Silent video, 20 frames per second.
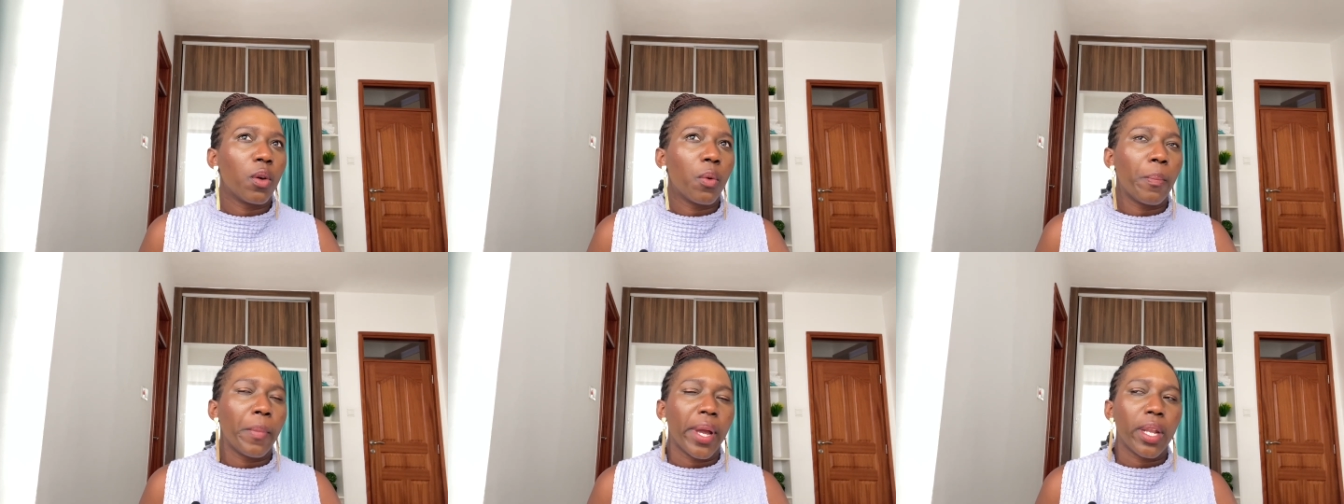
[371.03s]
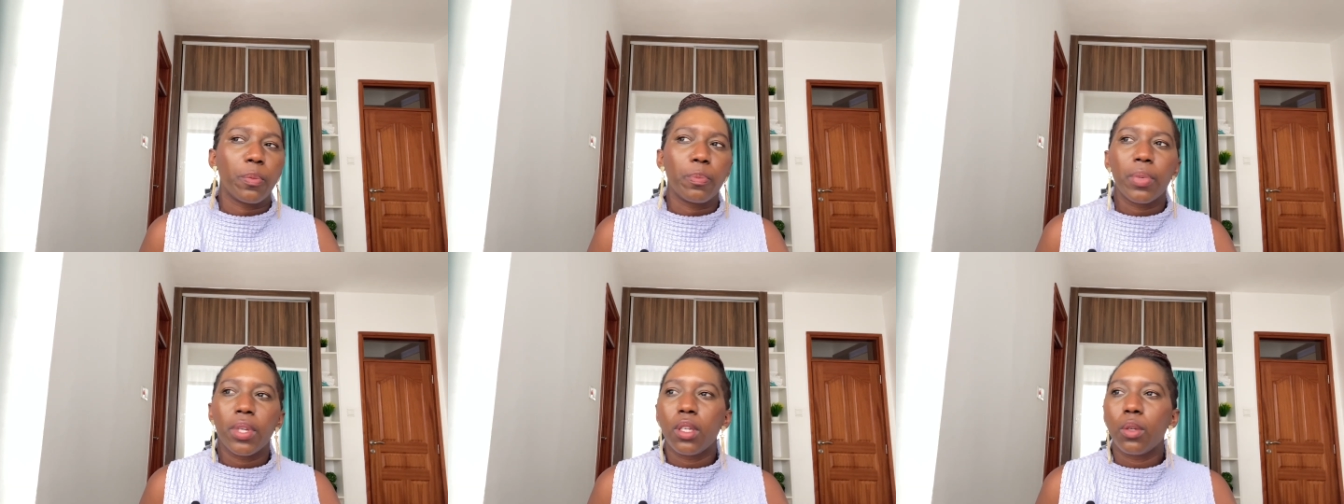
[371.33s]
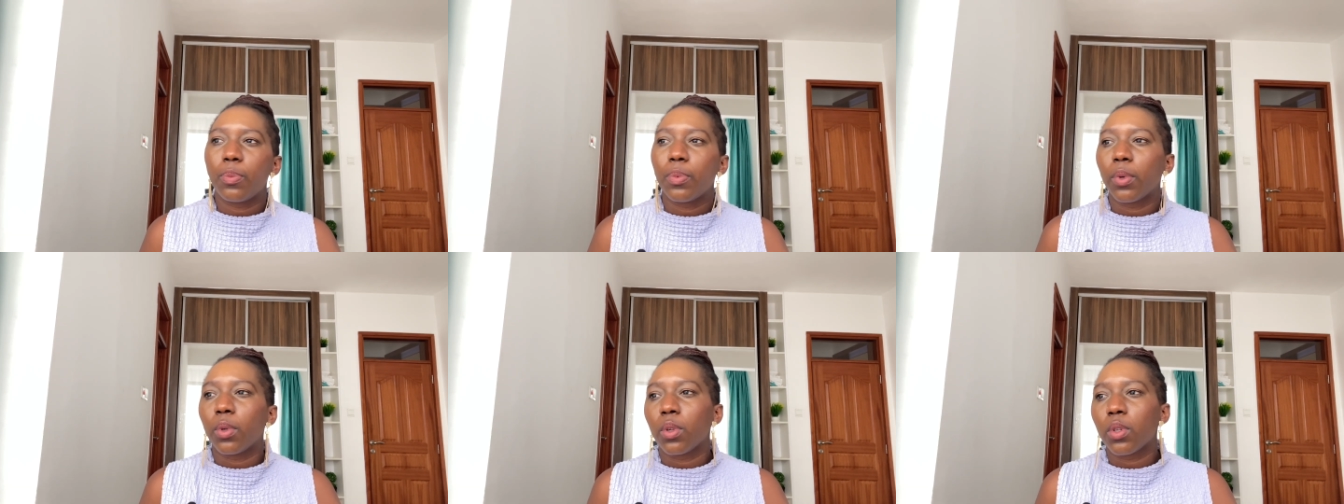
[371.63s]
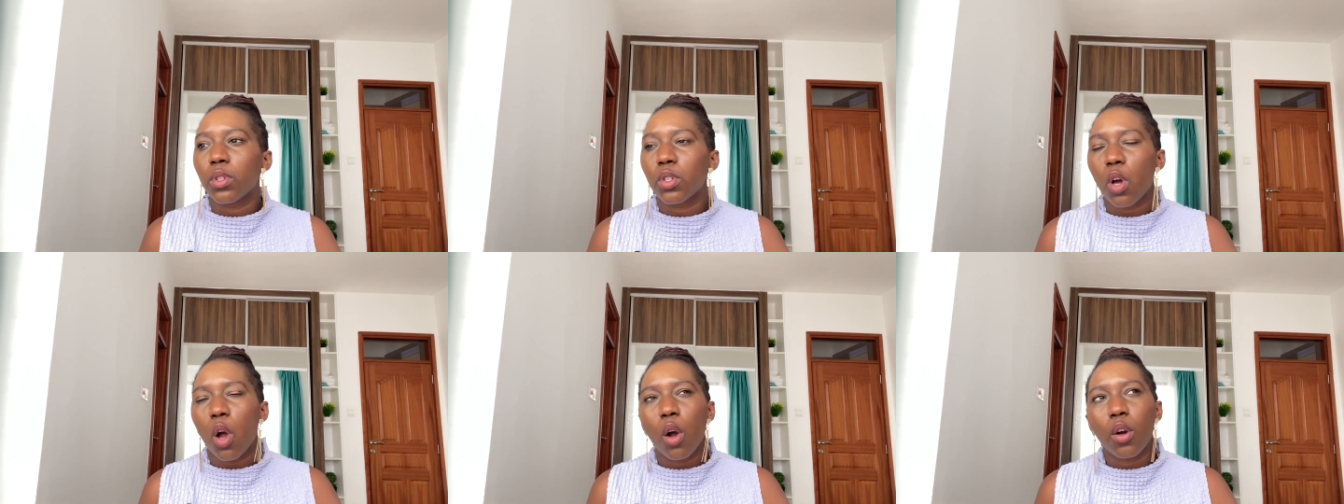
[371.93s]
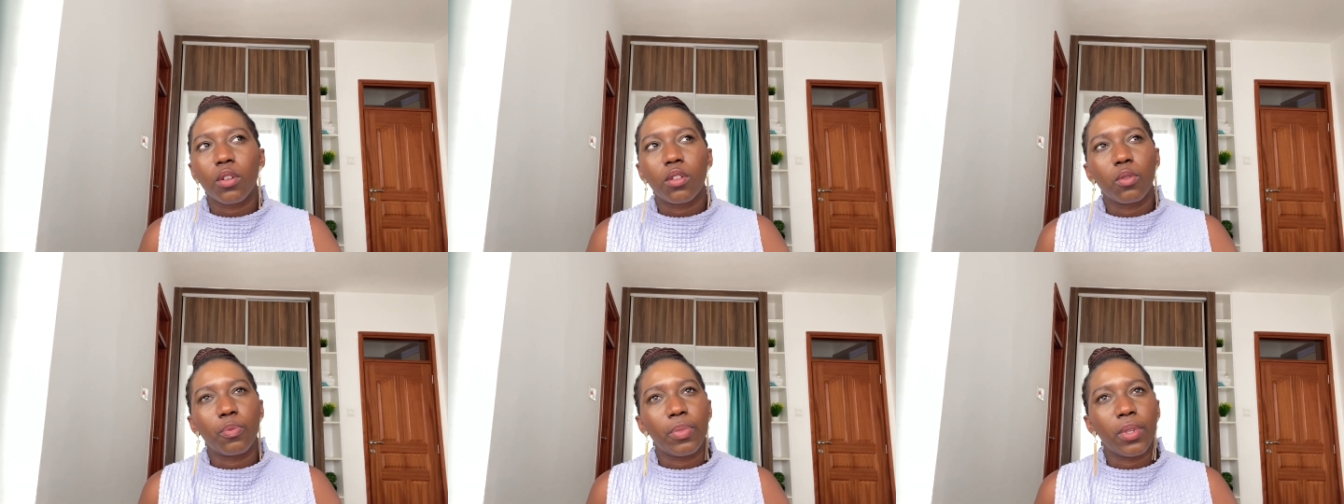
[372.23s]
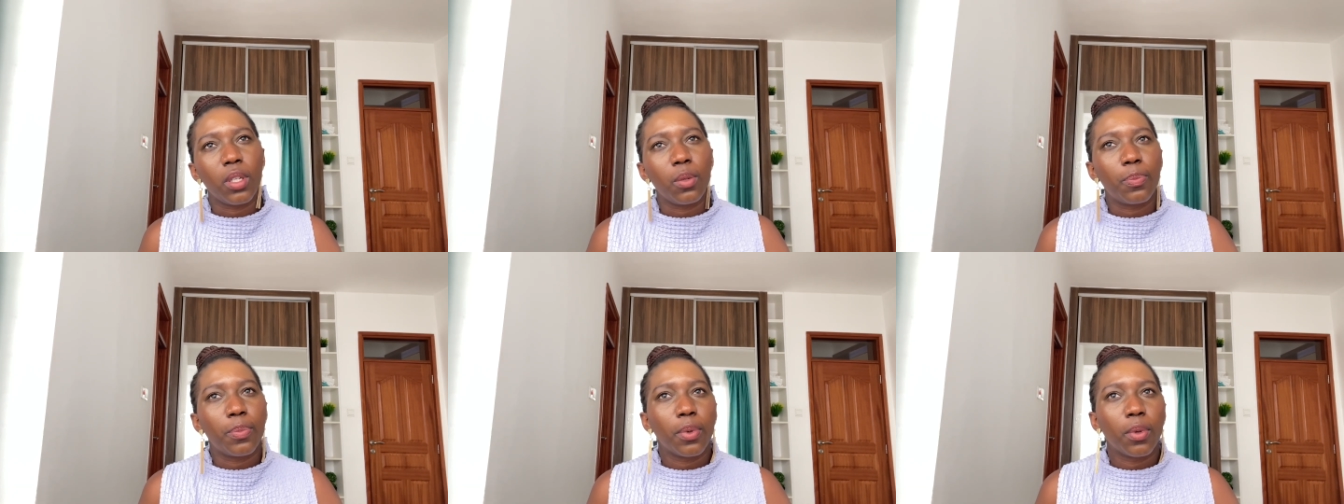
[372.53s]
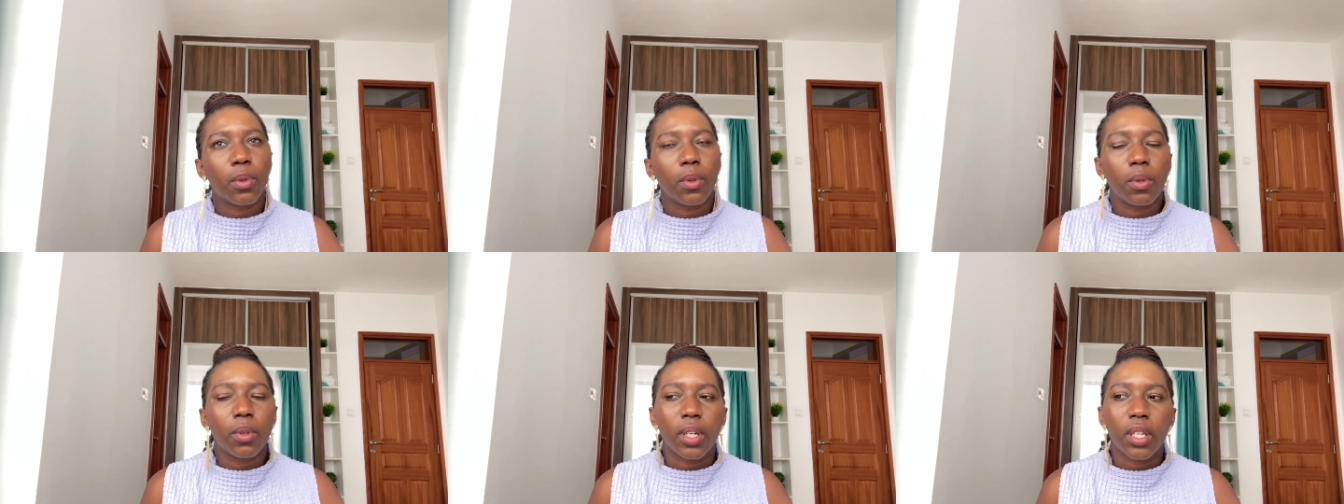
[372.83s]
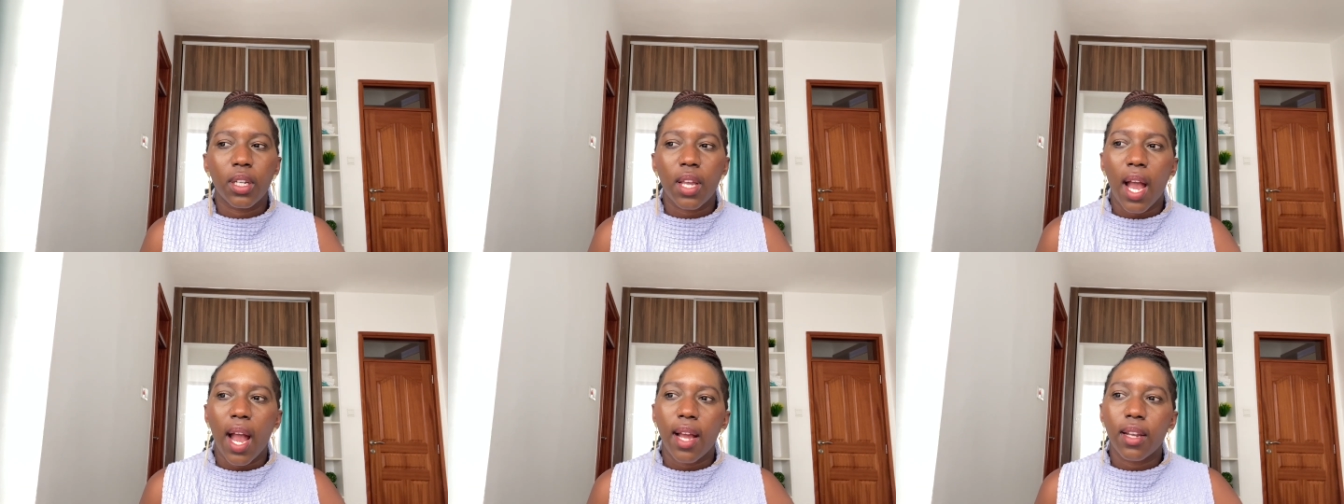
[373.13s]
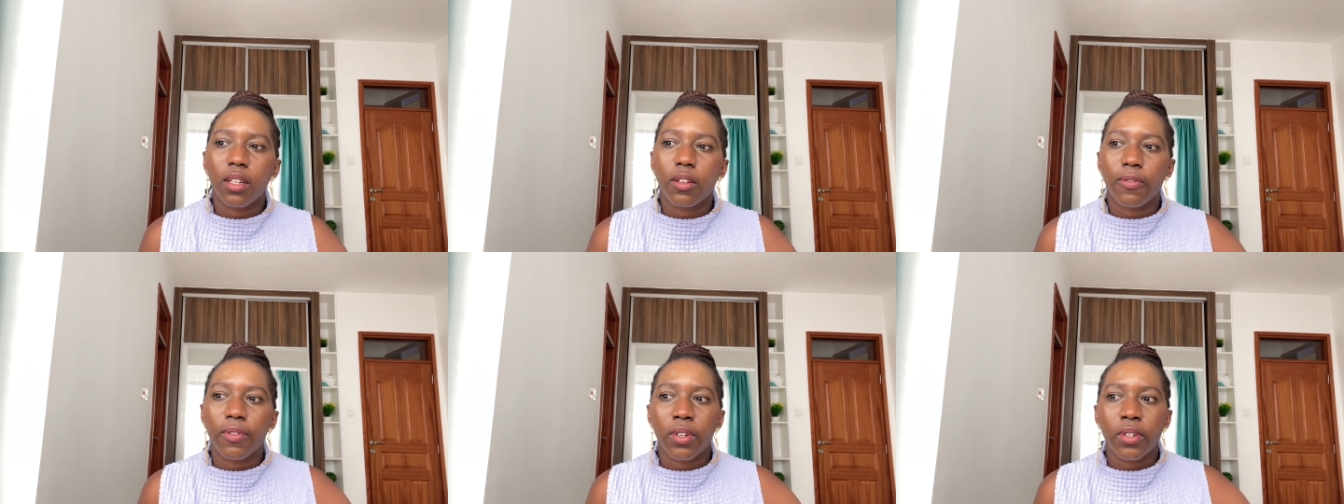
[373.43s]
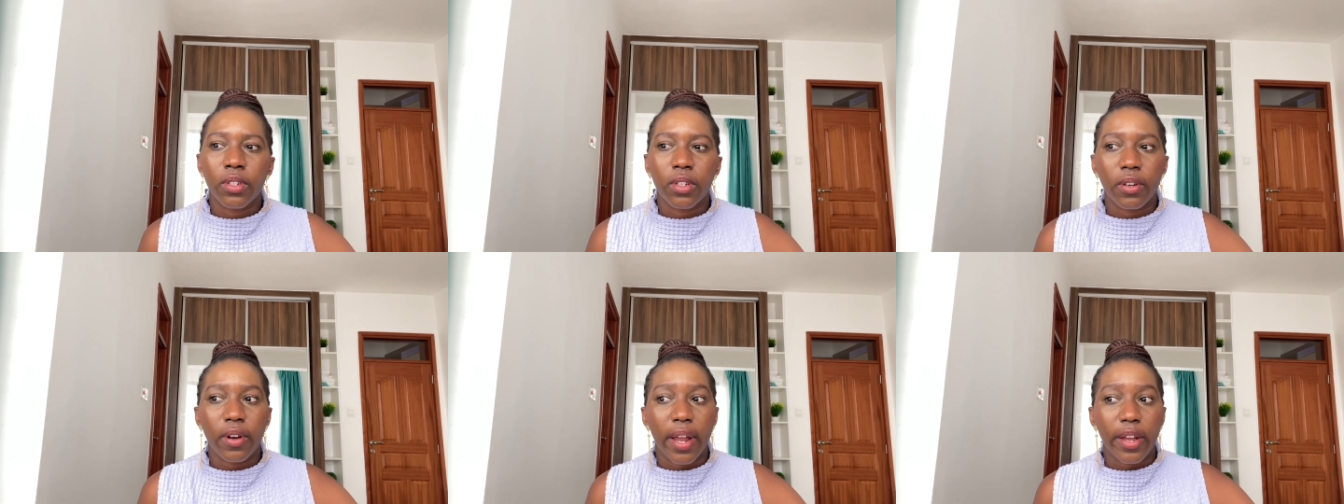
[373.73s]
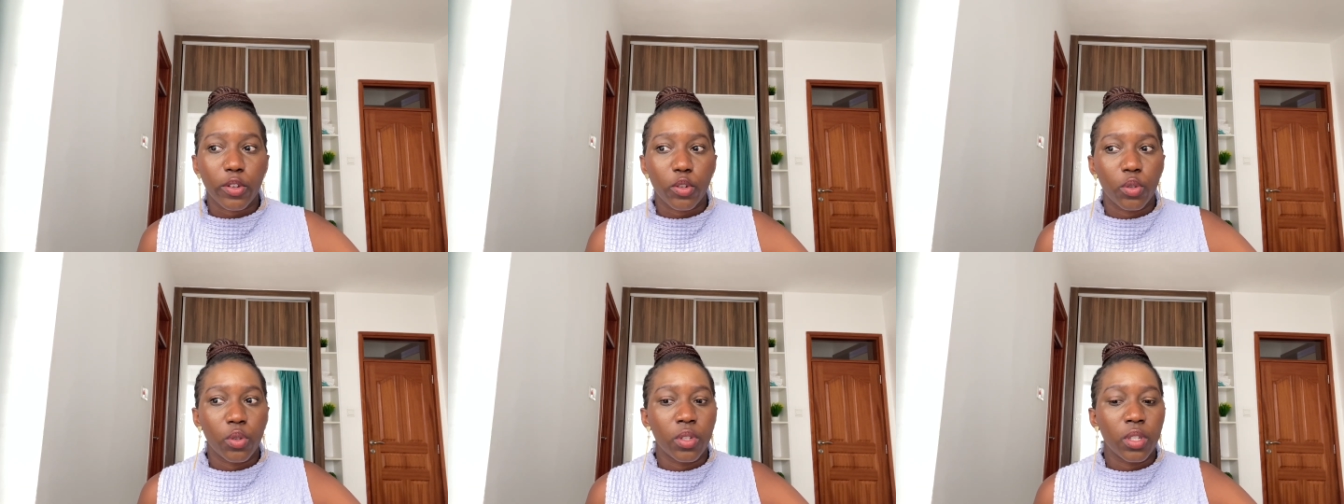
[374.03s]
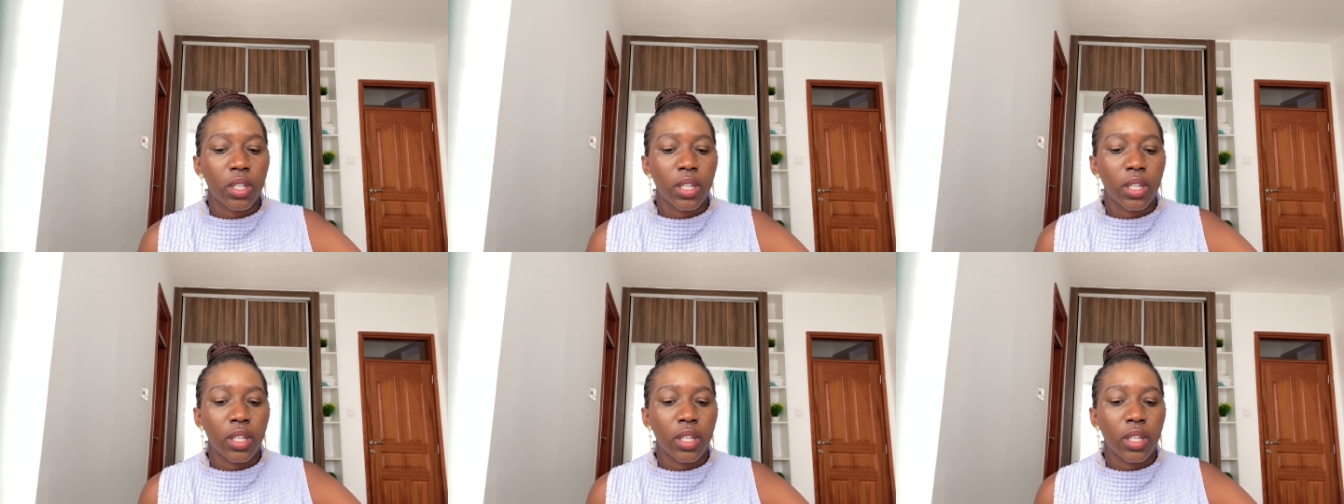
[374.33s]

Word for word: met people, talked to people, and had different interactions.